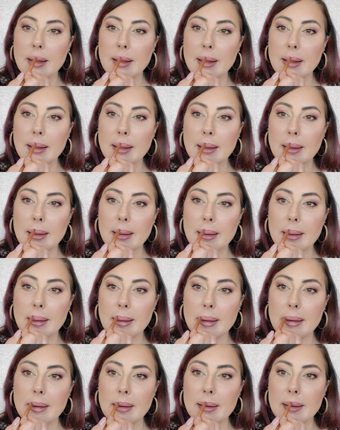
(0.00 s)

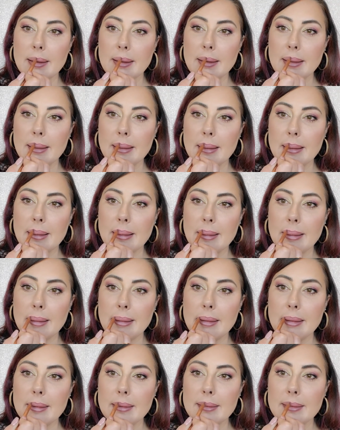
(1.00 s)
And
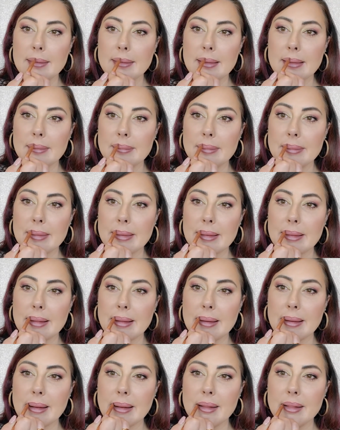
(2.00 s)
do you see how pretty
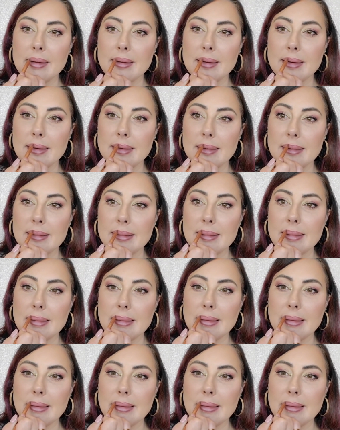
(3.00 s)
that color is?